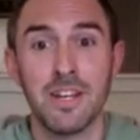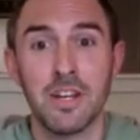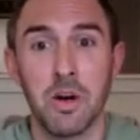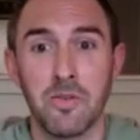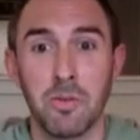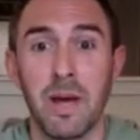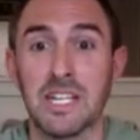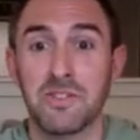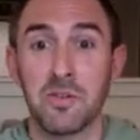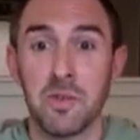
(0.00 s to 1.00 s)
over the
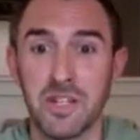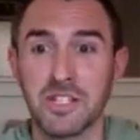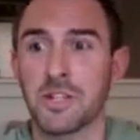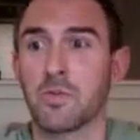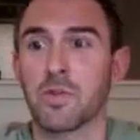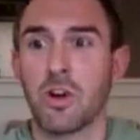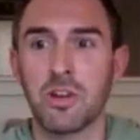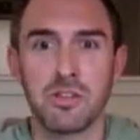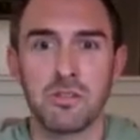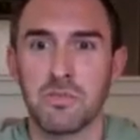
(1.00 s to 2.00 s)
past few months, we're
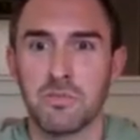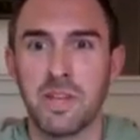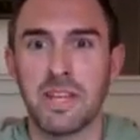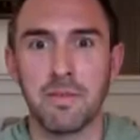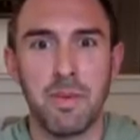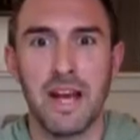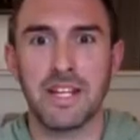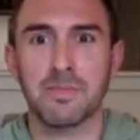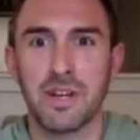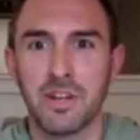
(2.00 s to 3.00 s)
all being
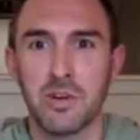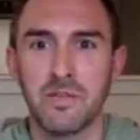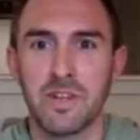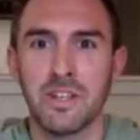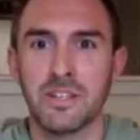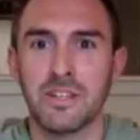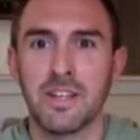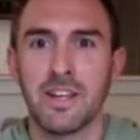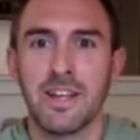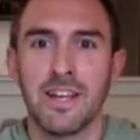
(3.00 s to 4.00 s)
impacted by COVID
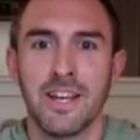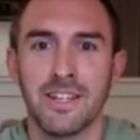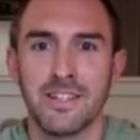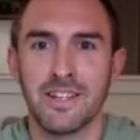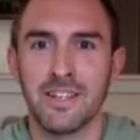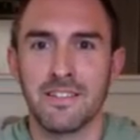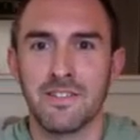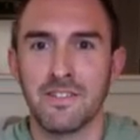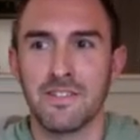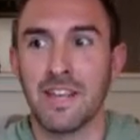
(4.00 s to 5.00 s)
and
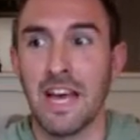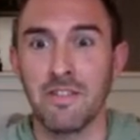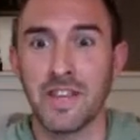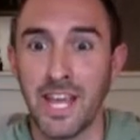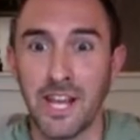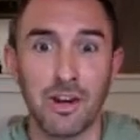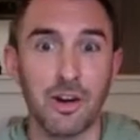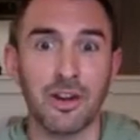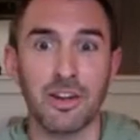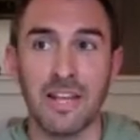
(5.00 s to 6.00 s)

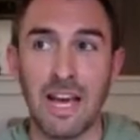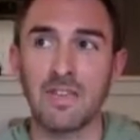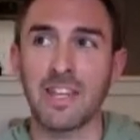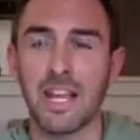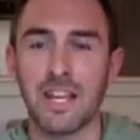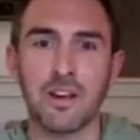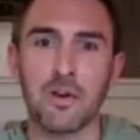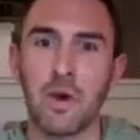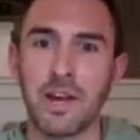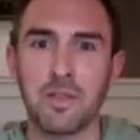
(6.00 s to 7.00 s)
navigating our
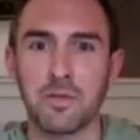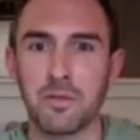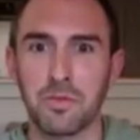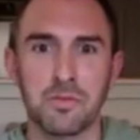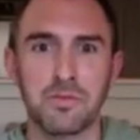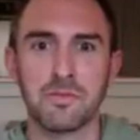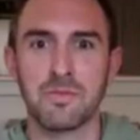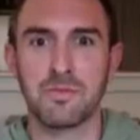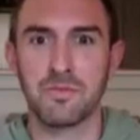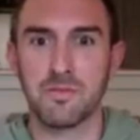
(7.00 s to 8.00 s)
way through
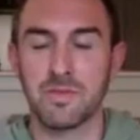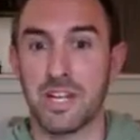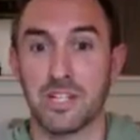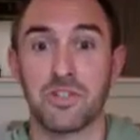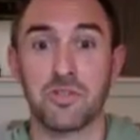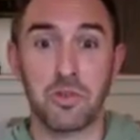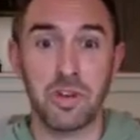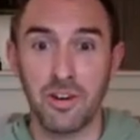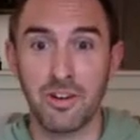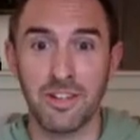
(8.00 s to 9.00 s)

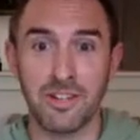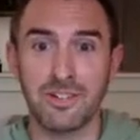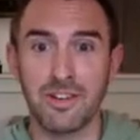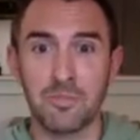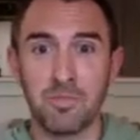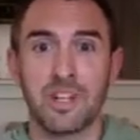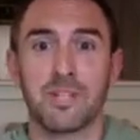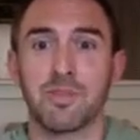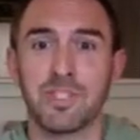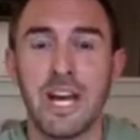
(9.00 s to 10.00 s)
extraordinary and
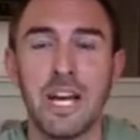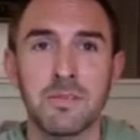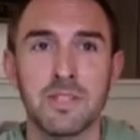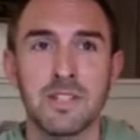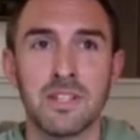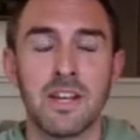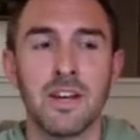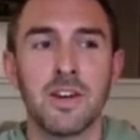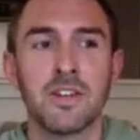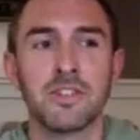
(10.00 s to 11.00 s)
unpredictable times. And
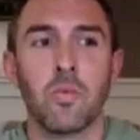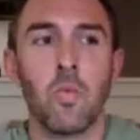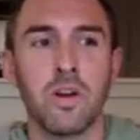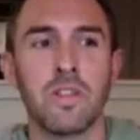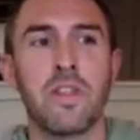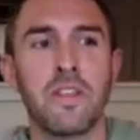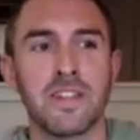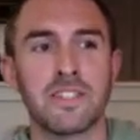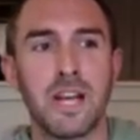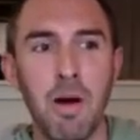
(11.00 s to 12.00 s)
so one thing
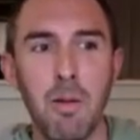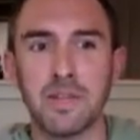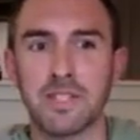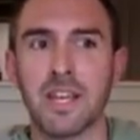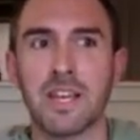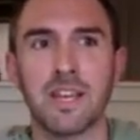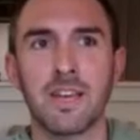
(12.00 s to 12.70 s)
that's come up is like